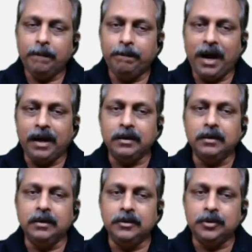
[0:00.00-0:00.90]

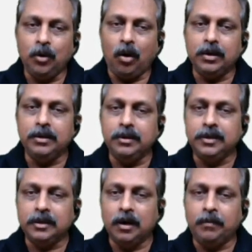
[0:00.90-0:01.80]
Bankers, lawyers,
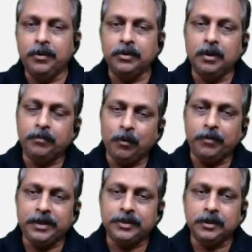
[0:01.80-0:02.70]
and computer
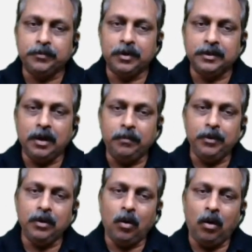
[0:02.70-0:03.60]
professionals, for example,
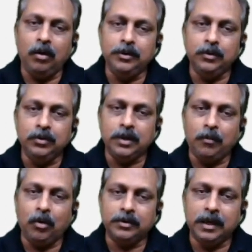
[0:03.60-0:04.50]
all use
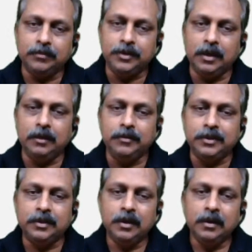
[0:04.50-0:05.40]
among
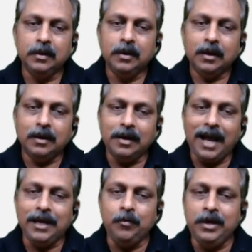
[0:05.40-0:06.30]
themselves
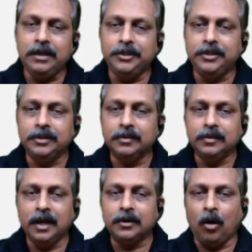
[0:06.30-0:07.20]
language
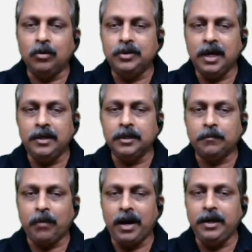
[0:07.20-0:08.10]
that outsiders
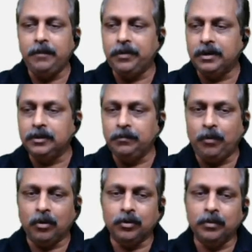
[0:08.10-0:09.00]
find difficult to
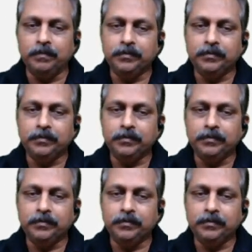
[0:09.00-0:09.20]
follow.